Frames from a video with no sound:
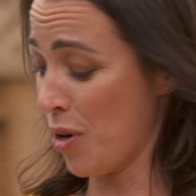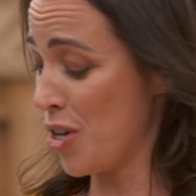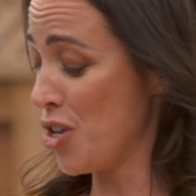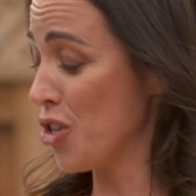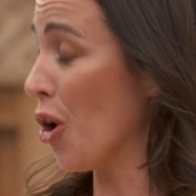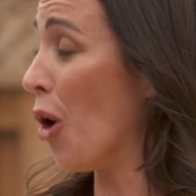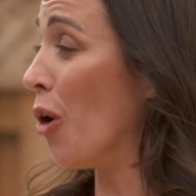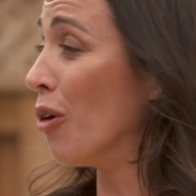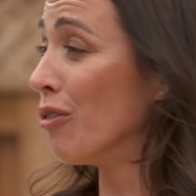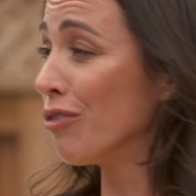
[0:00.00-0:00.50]

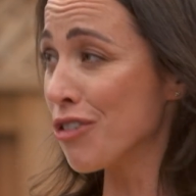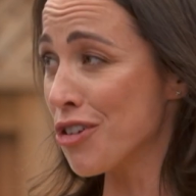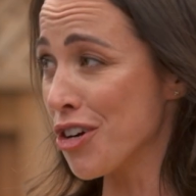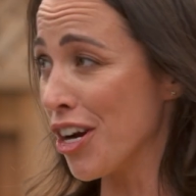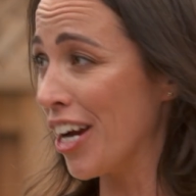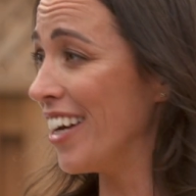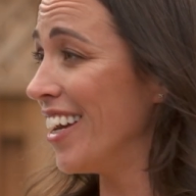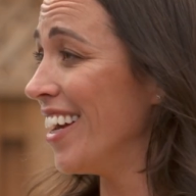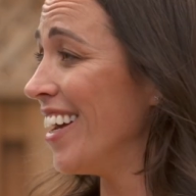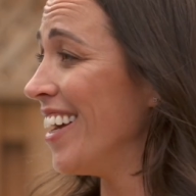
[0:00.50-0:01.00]
When you're
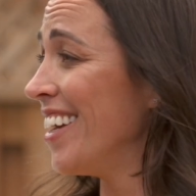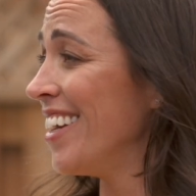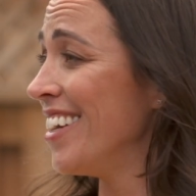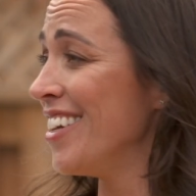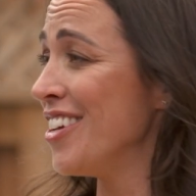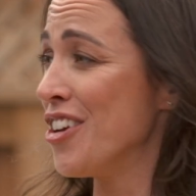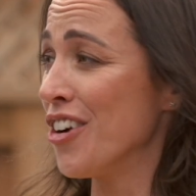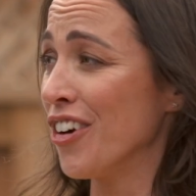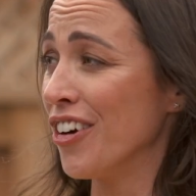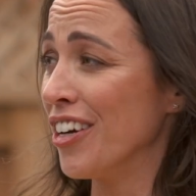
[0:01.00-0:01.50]

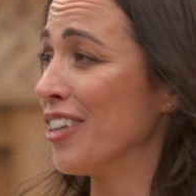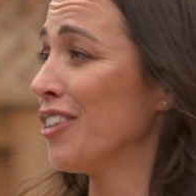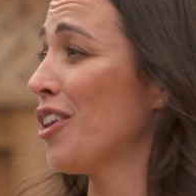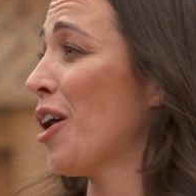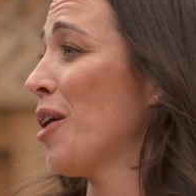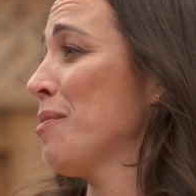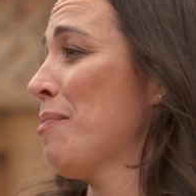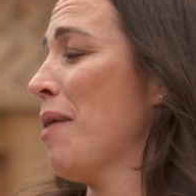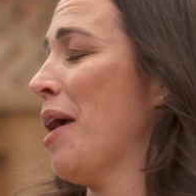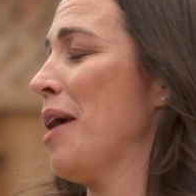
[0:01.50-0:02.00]
overtraining, you're in
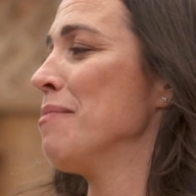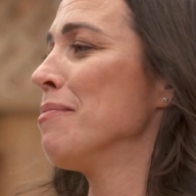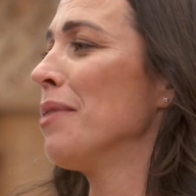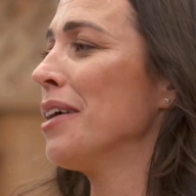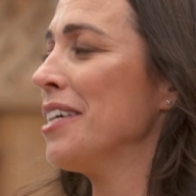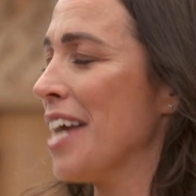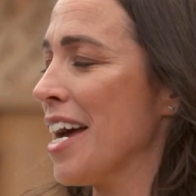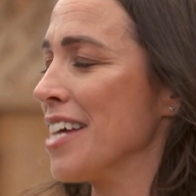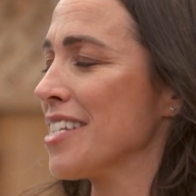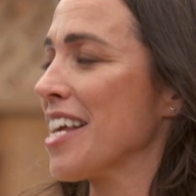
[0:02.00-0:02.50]
a lot of pain.
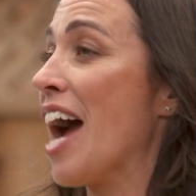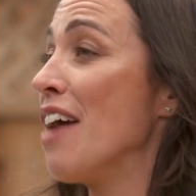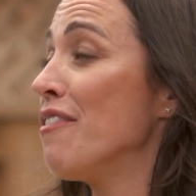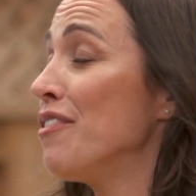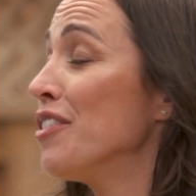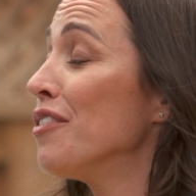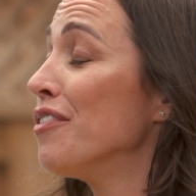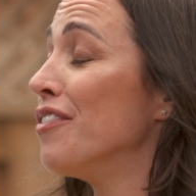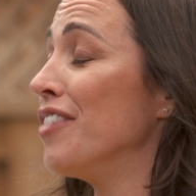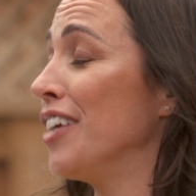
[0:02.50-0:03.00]
But yes,
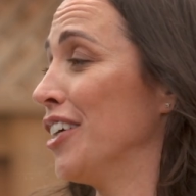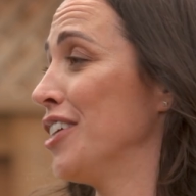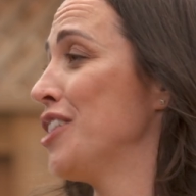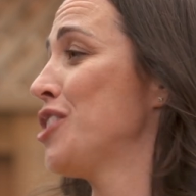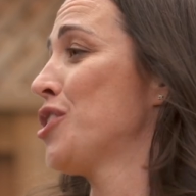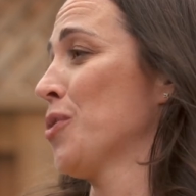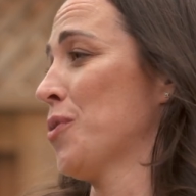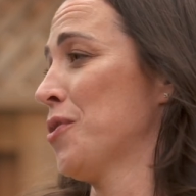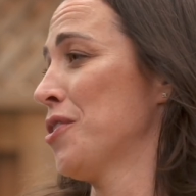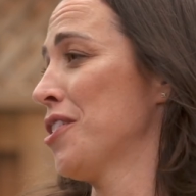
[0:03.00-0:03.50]
I feel
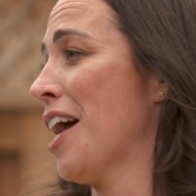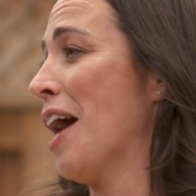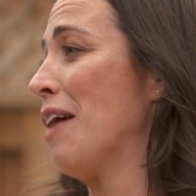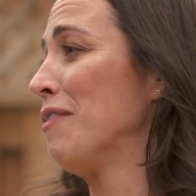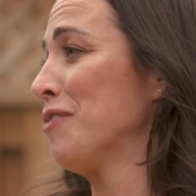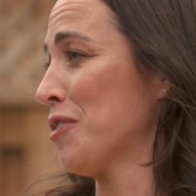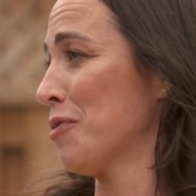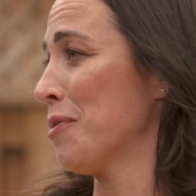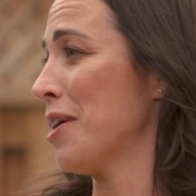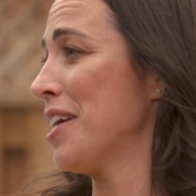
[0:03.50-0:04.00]
very sore
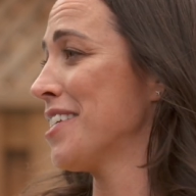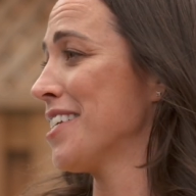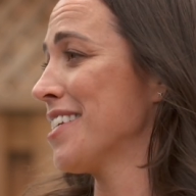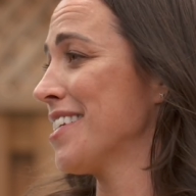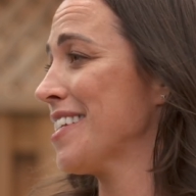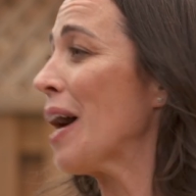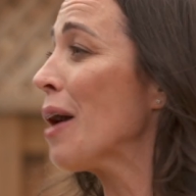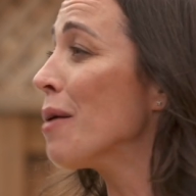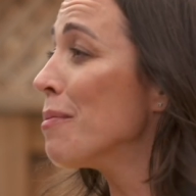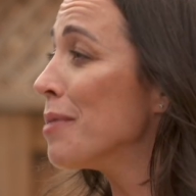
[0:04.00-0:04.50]
after
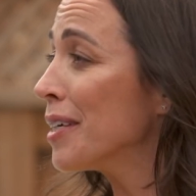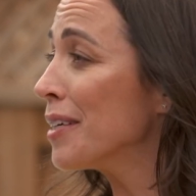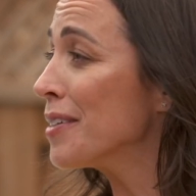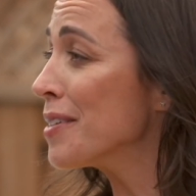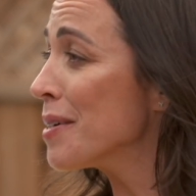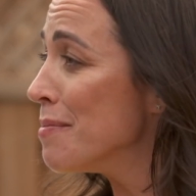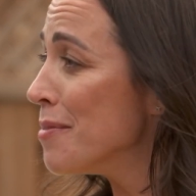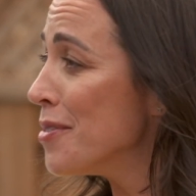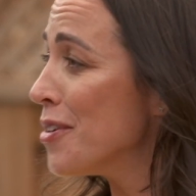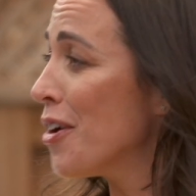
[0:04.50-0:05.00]
races now
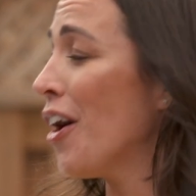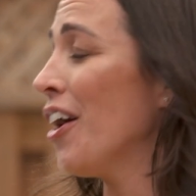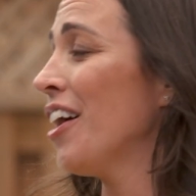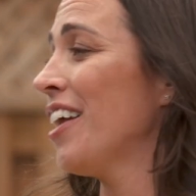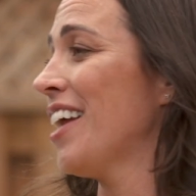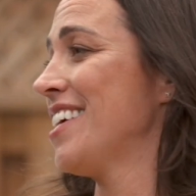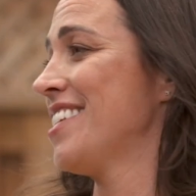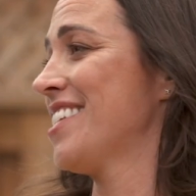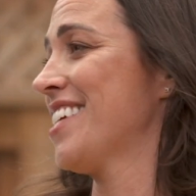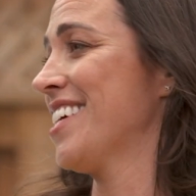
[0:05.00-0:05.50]
because I'm
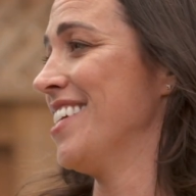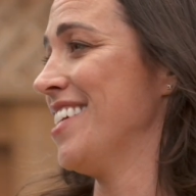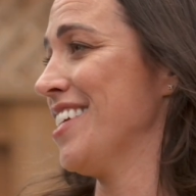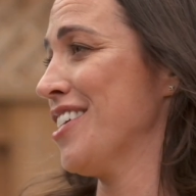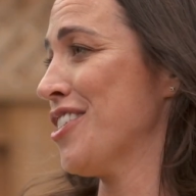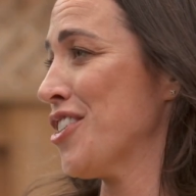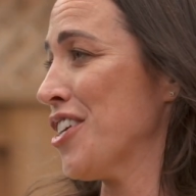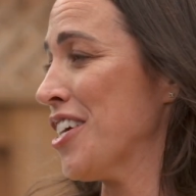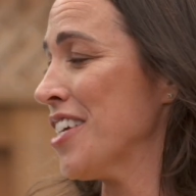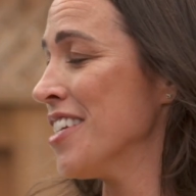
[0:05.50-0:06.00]
not as
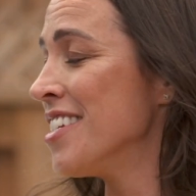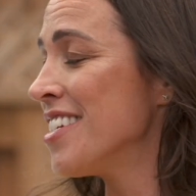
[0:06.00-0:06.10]
conditioned.